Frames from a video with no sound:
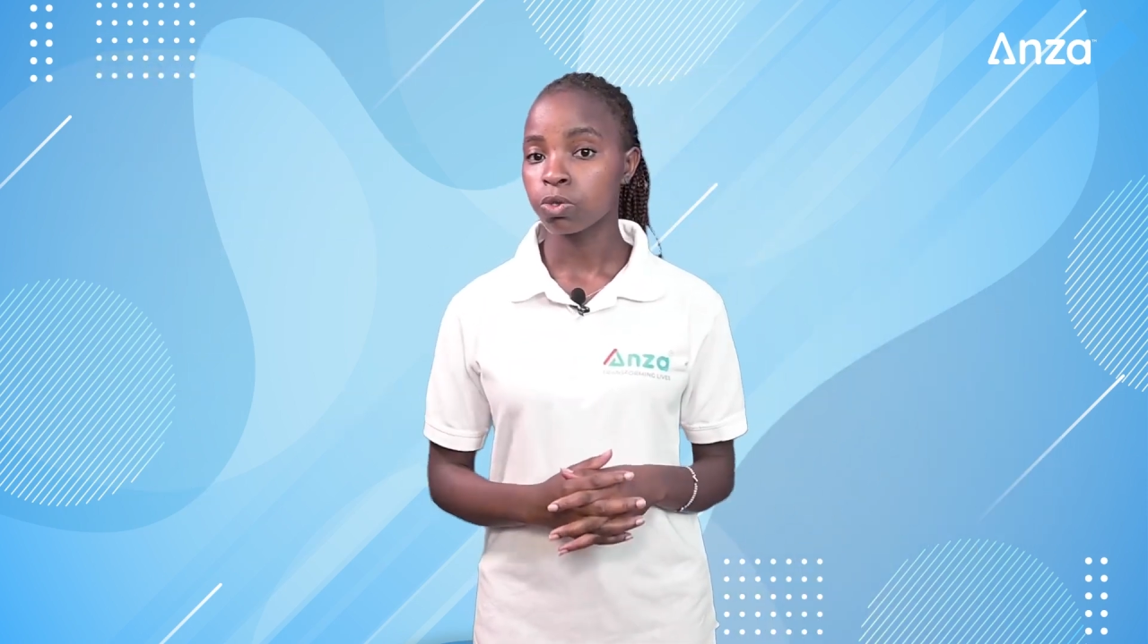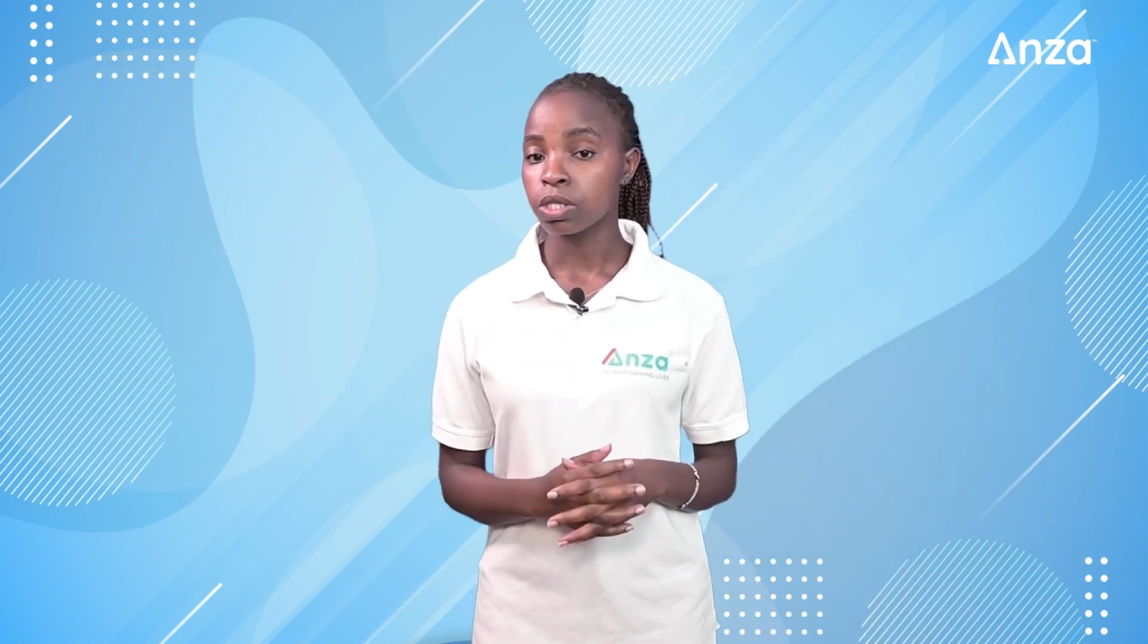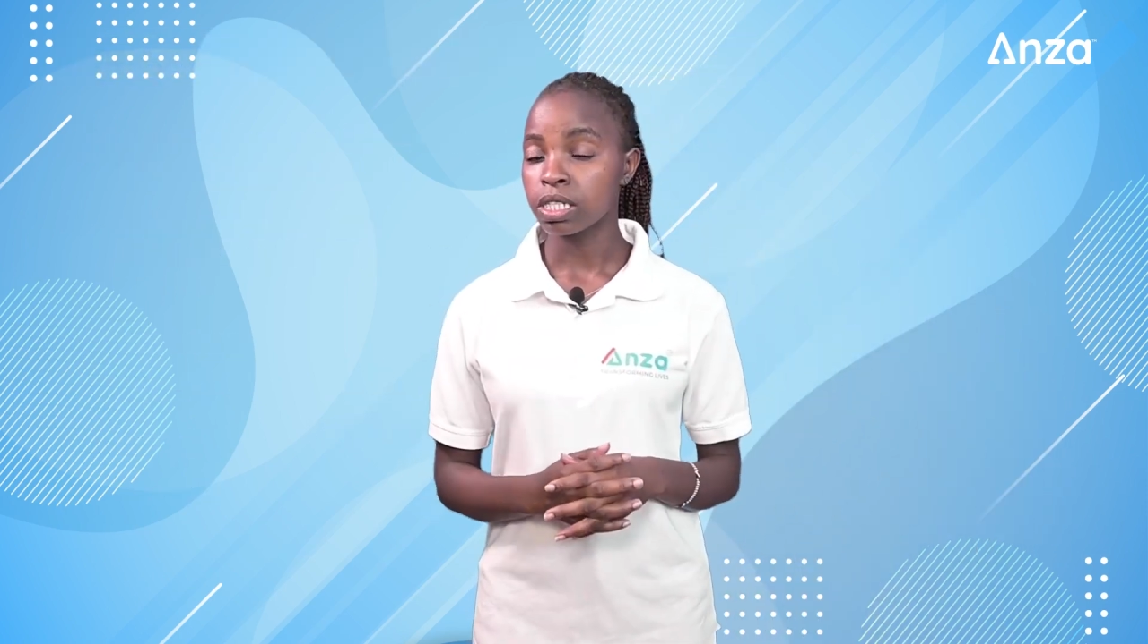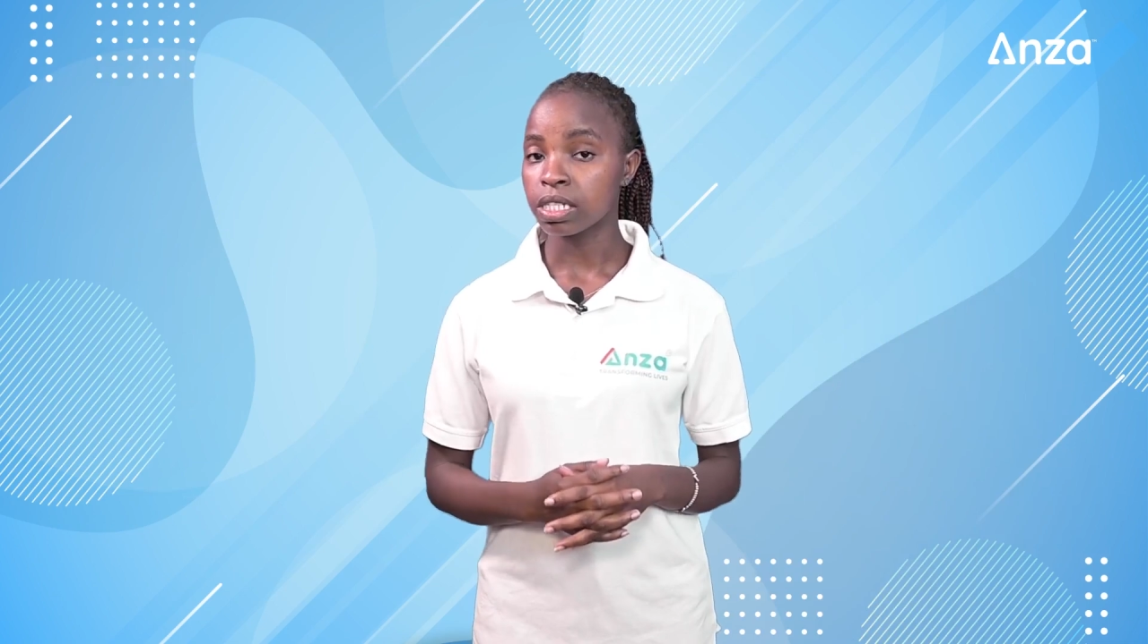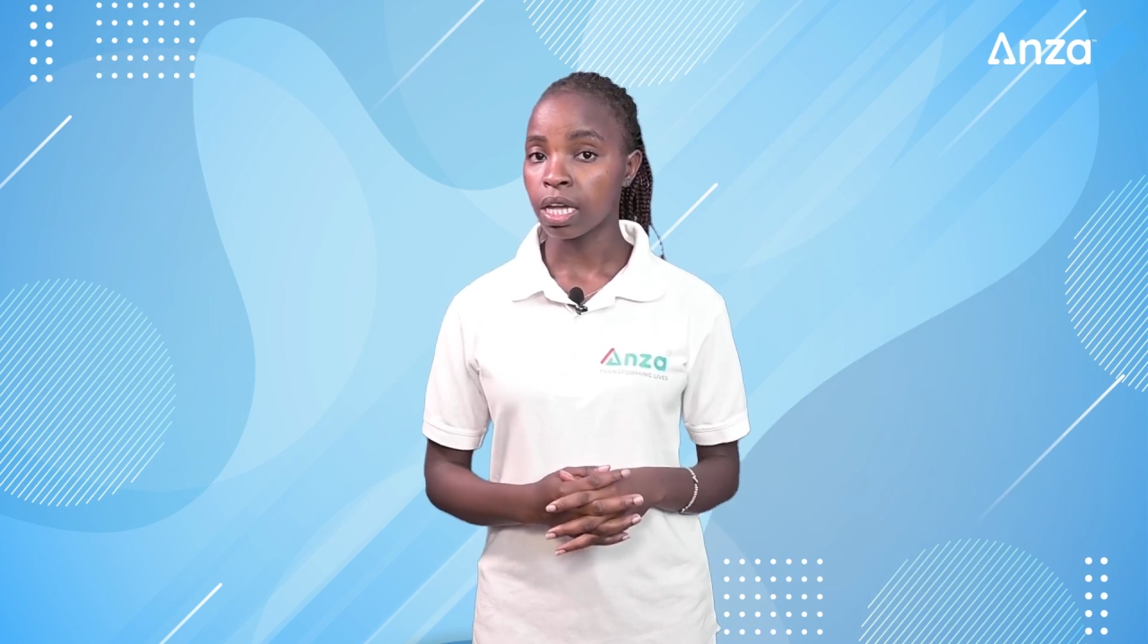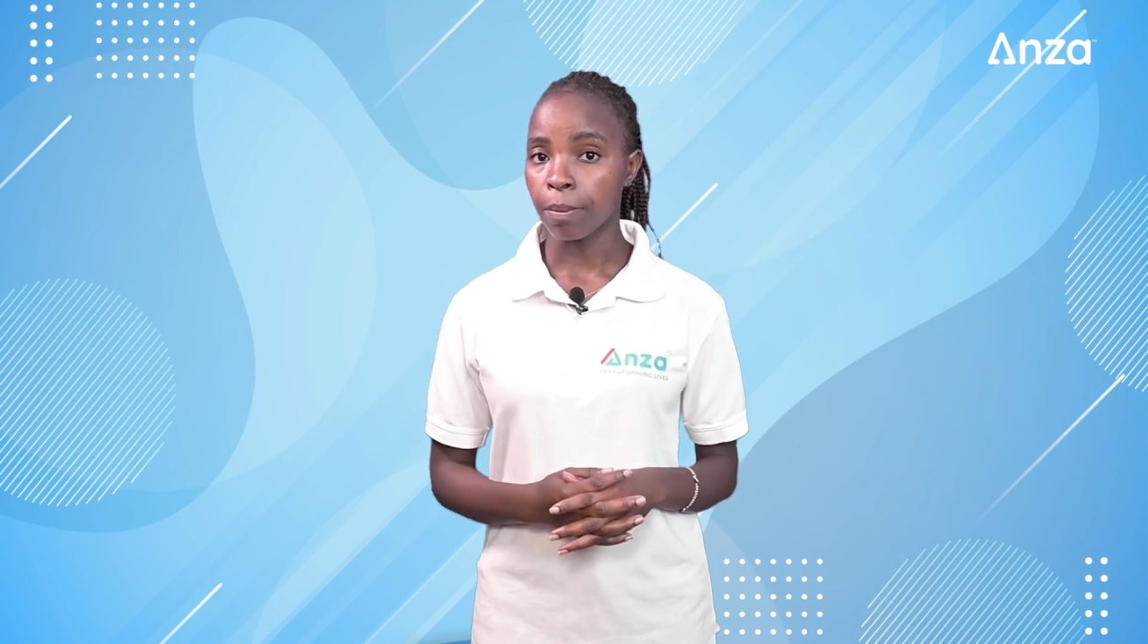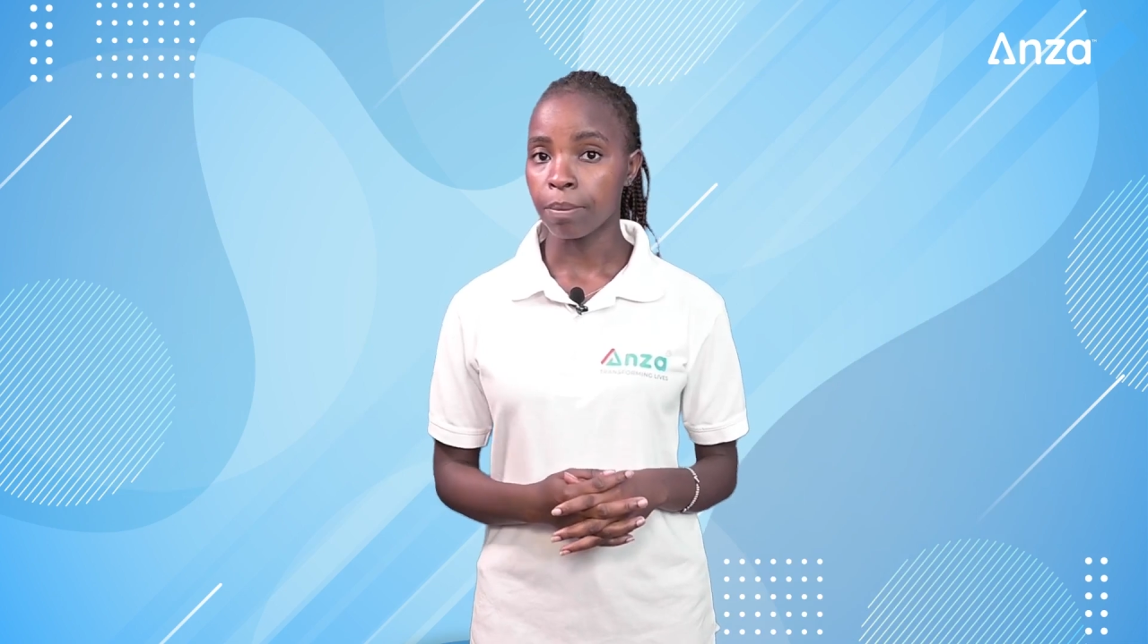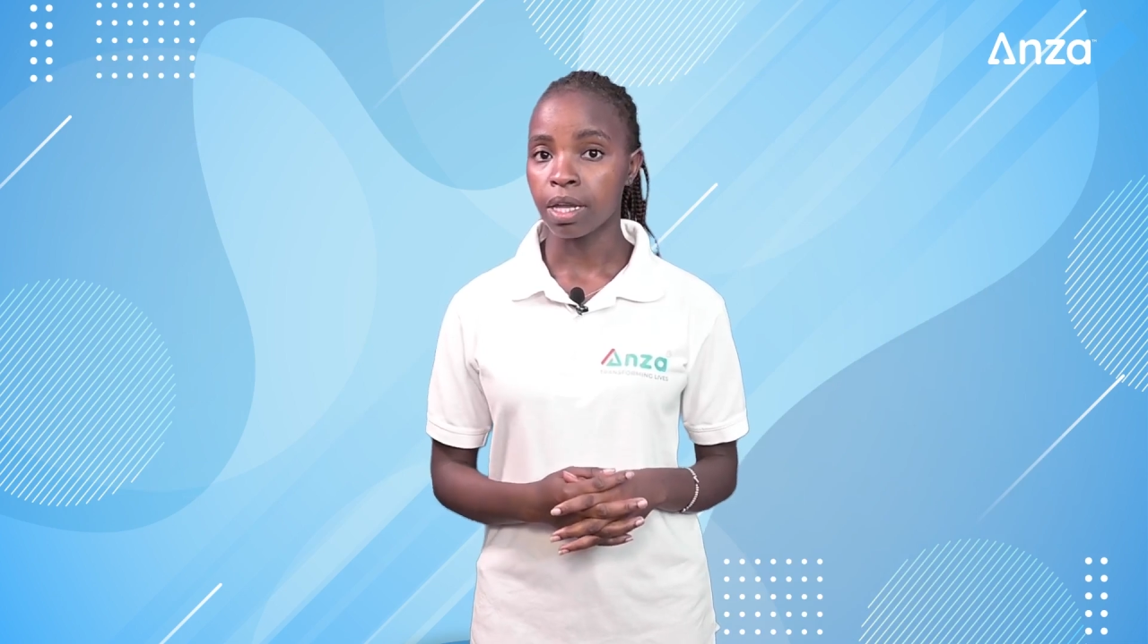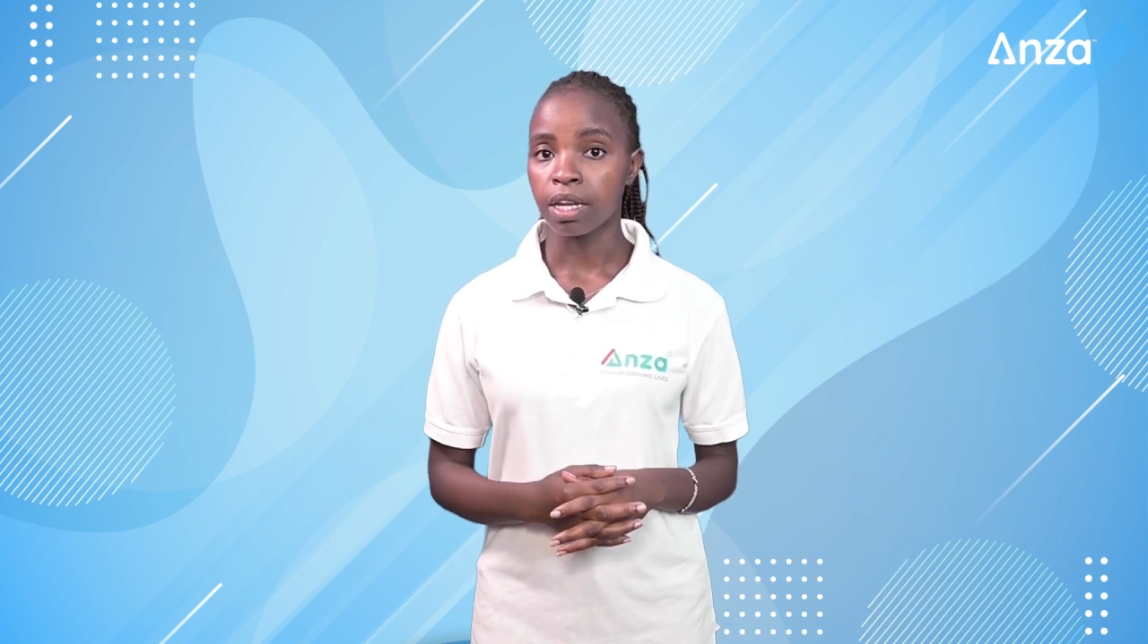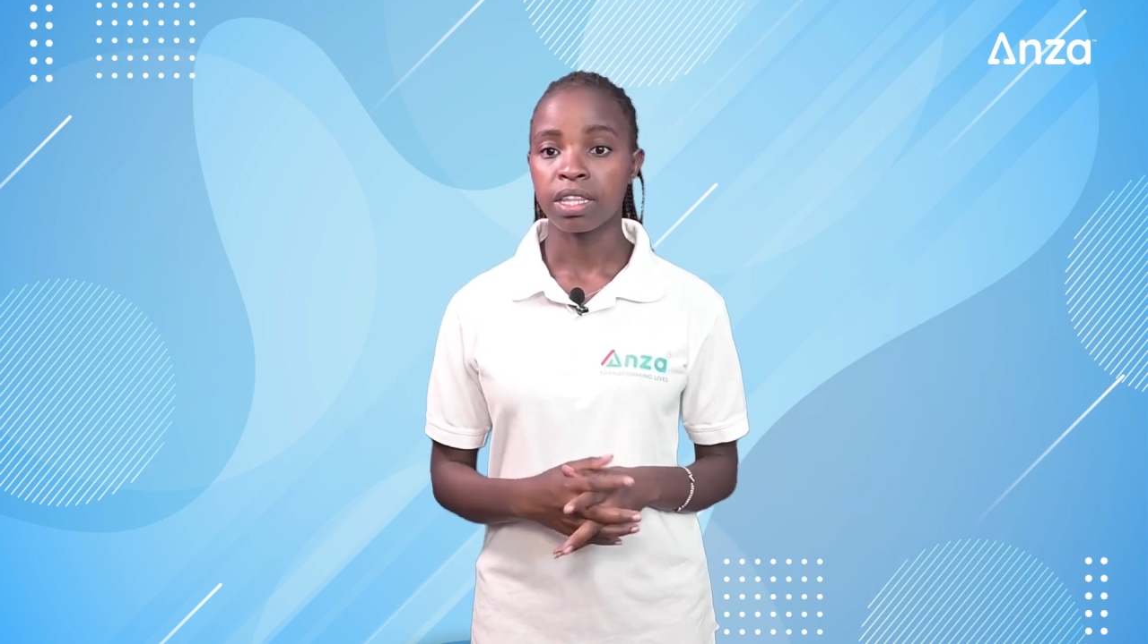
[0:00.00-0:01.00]
to
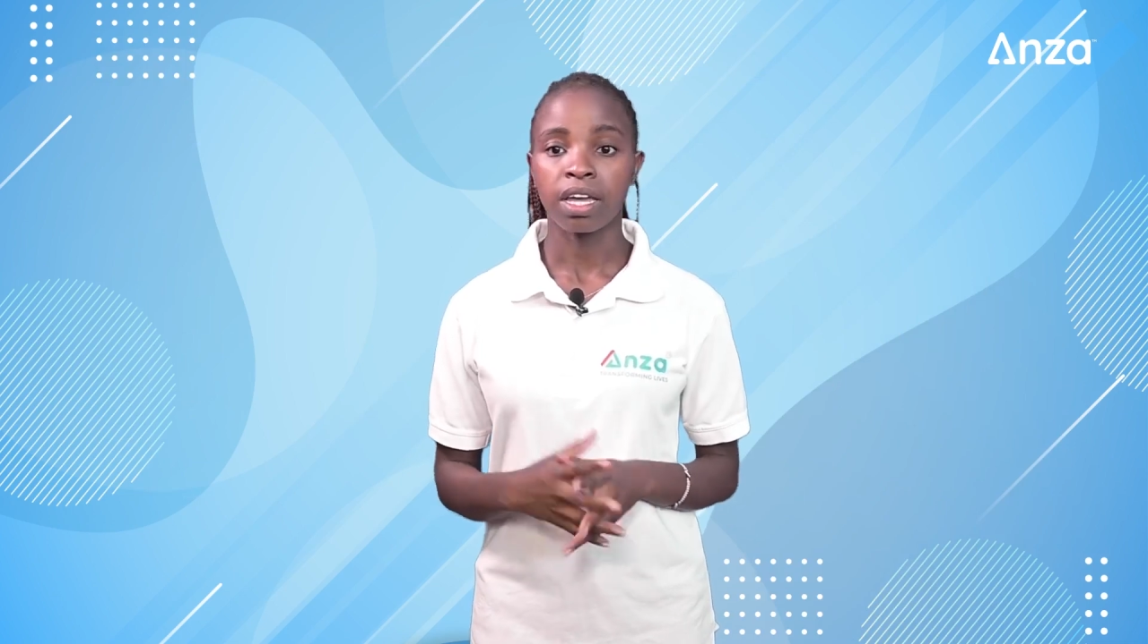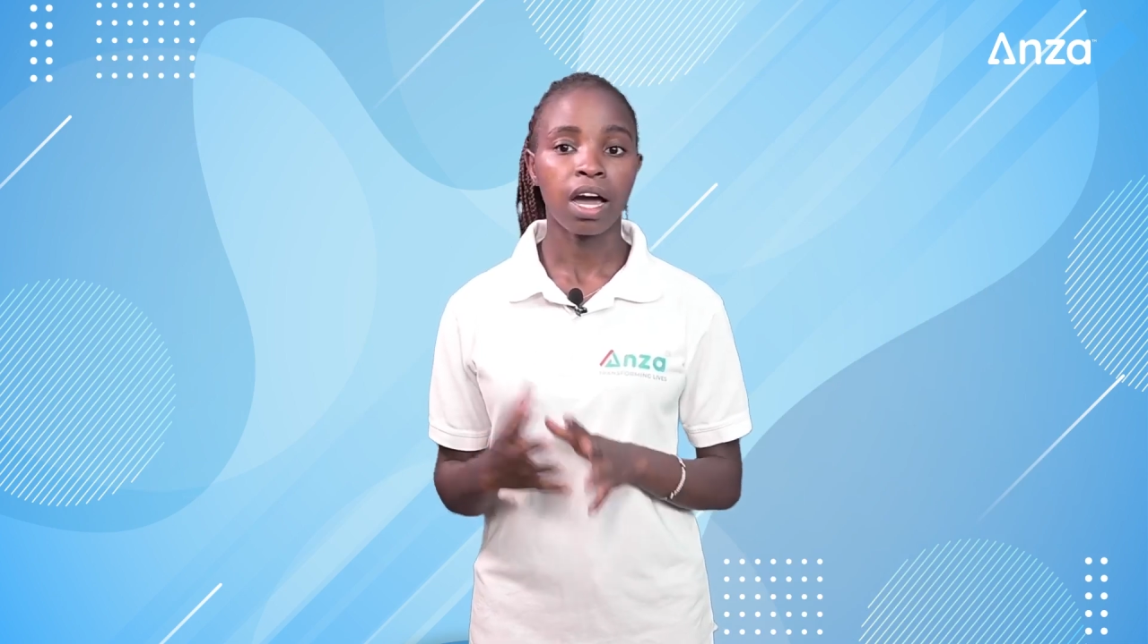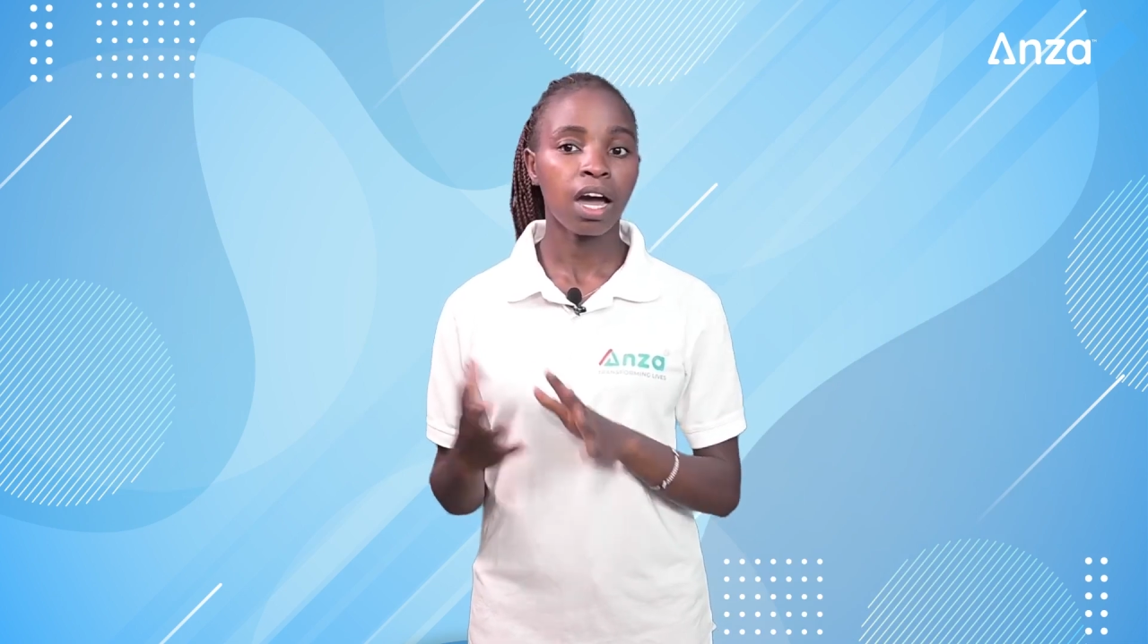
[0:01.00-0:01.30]
determine the